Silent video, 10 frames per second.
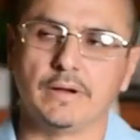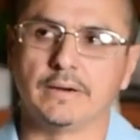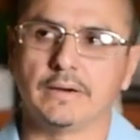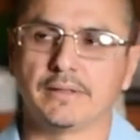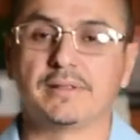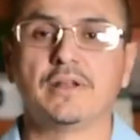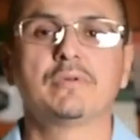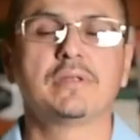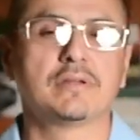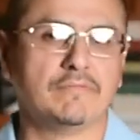a
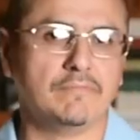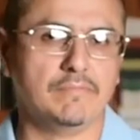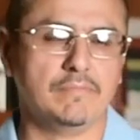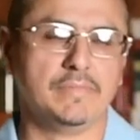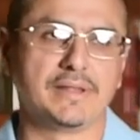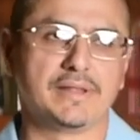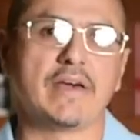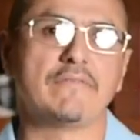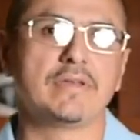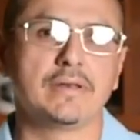series of
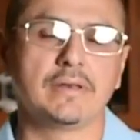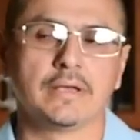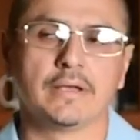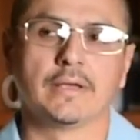7